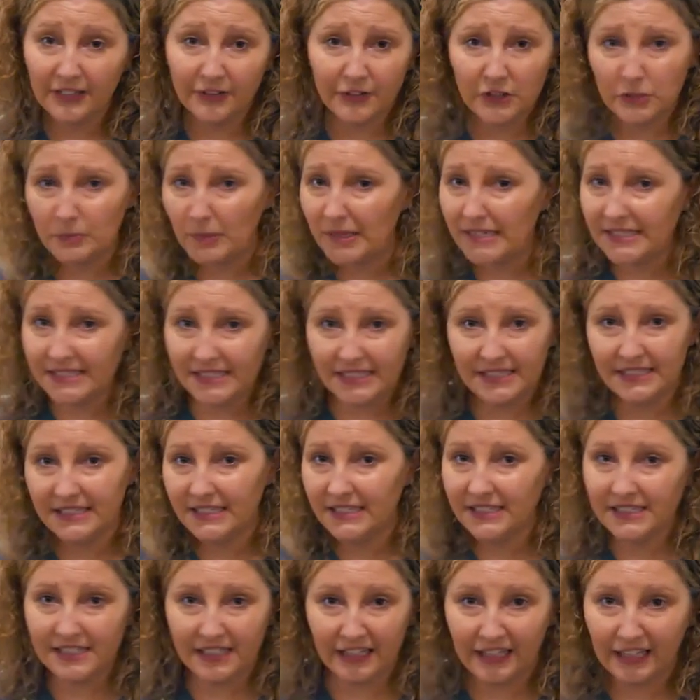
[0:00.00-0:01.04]
or spicy
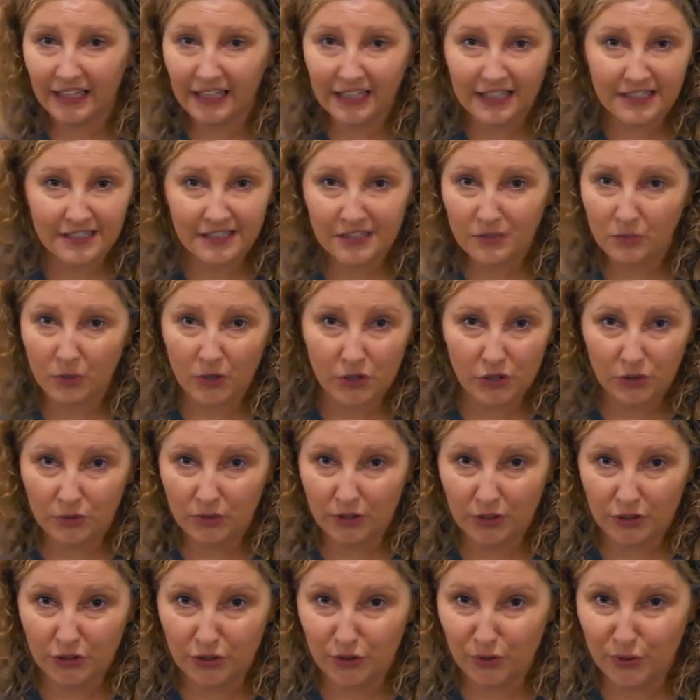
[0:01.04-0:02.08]
seasoning is what you
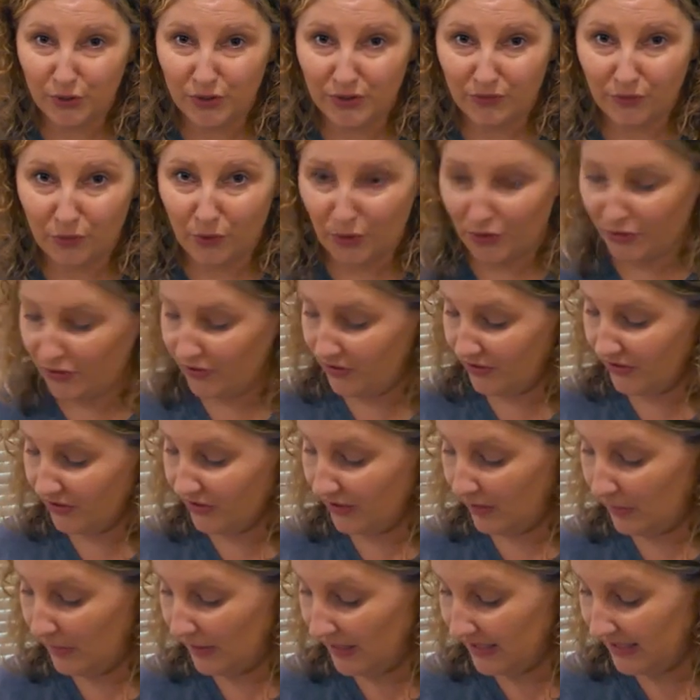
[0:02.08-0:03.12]
can use, and of course this is
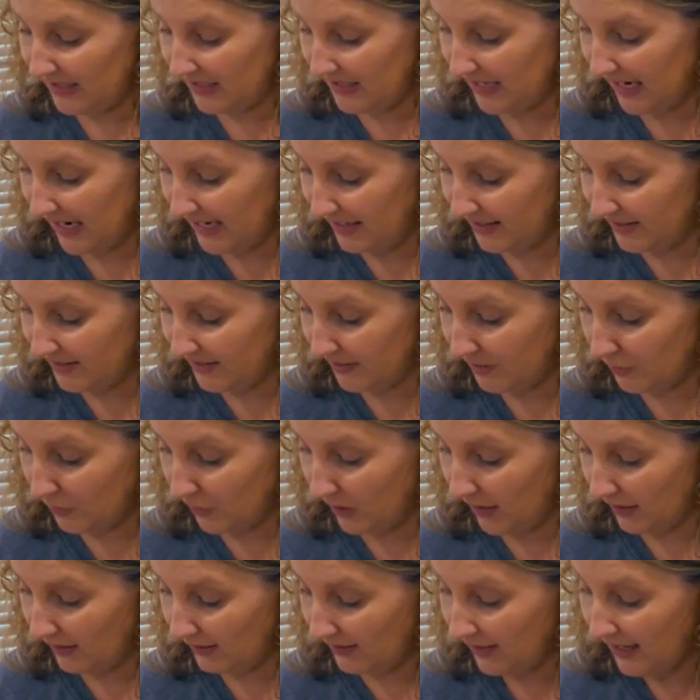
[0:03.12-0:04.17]
gonna be to taste as
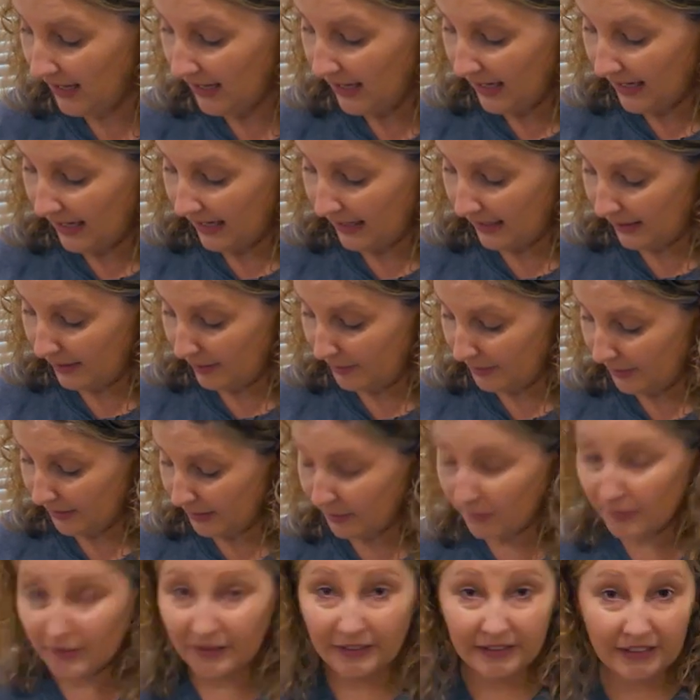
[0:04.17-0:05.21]
well, but
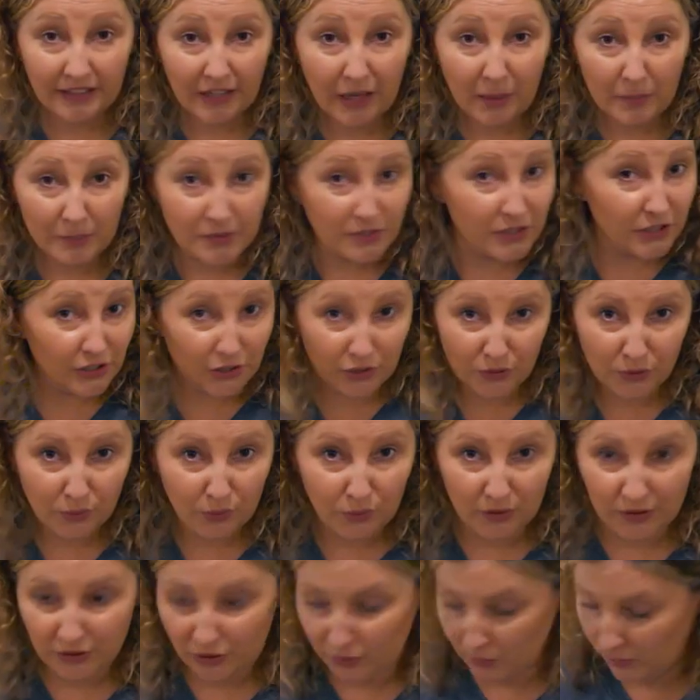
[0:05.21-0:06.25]
completely up to you
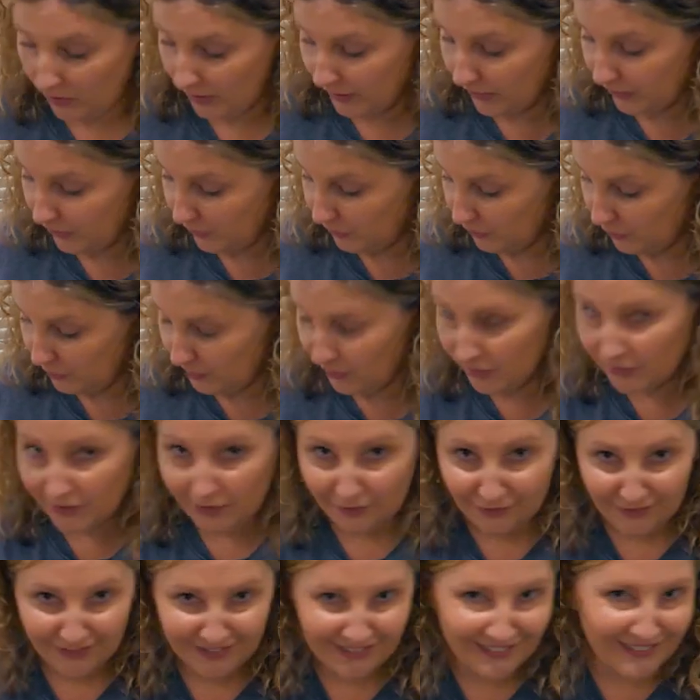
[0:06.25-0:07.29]
what you wanna use, but you
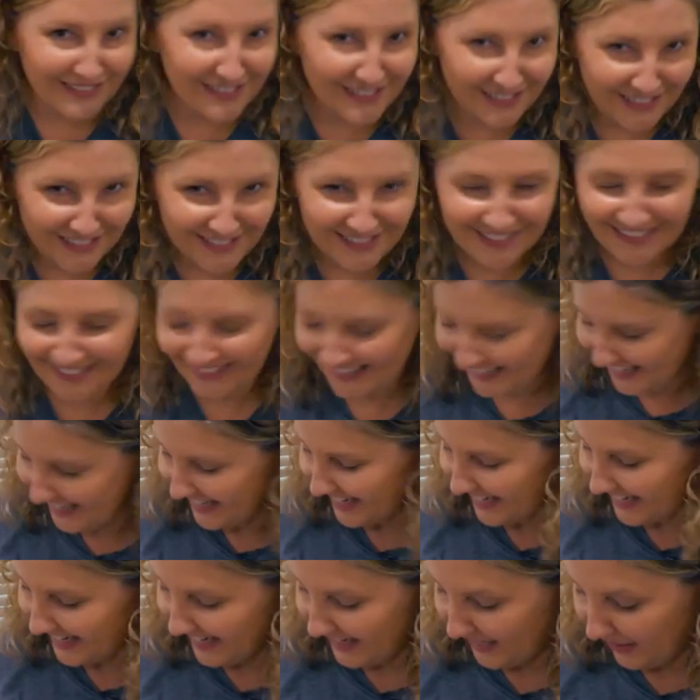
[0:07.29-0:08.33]
definitely need the seasoning
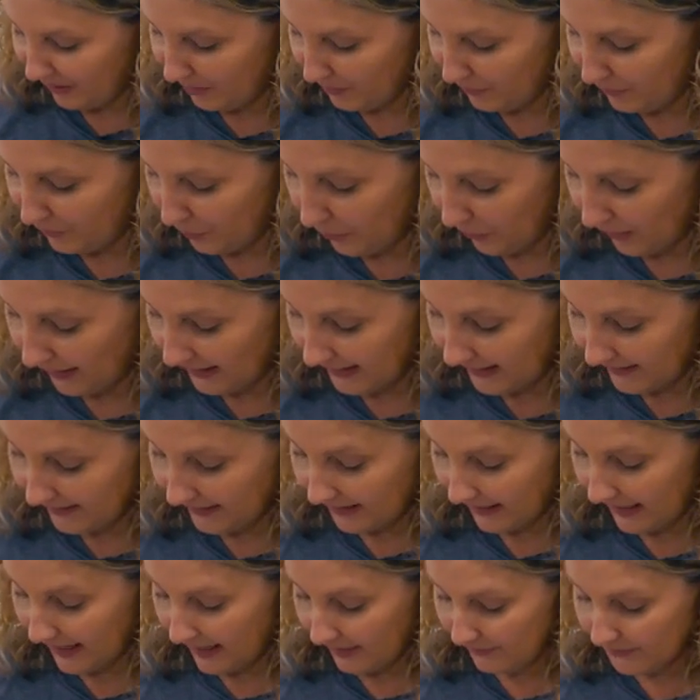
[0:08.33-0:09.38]
for it. And then
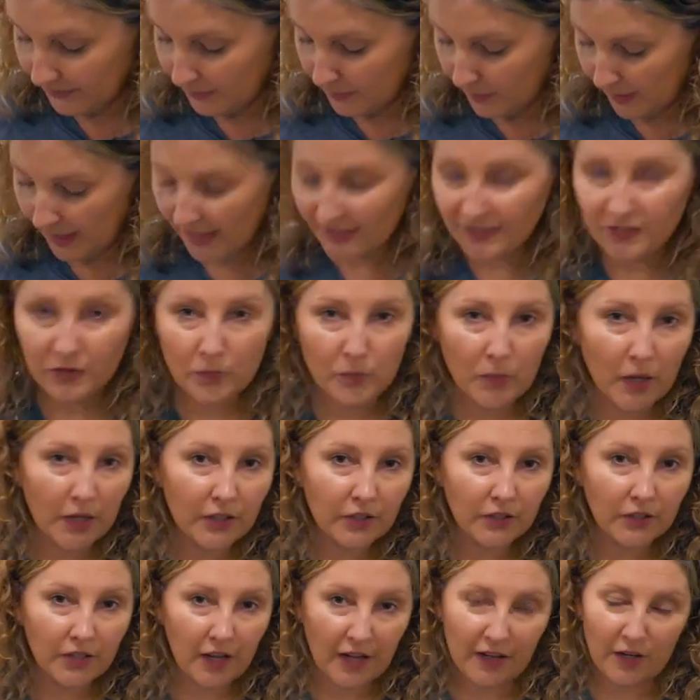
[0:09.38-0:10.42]
I have some pads of butter
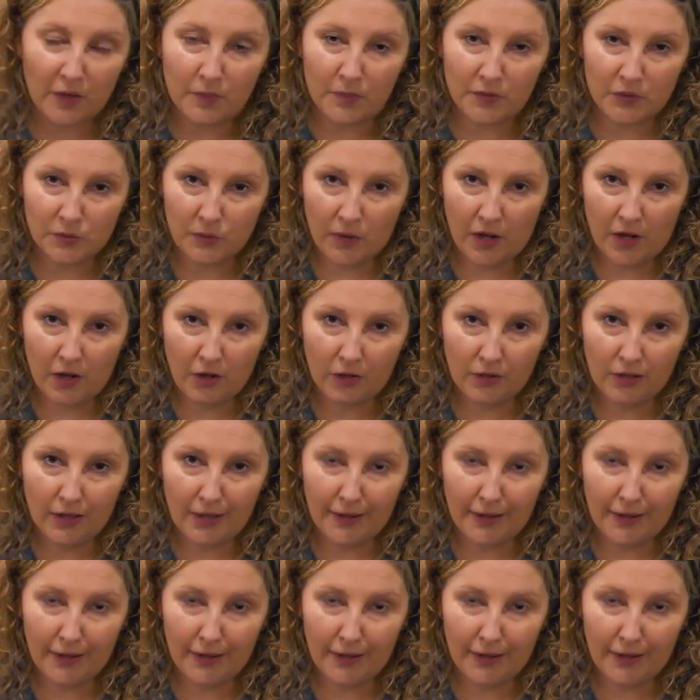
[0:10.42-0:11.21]
cut up as well,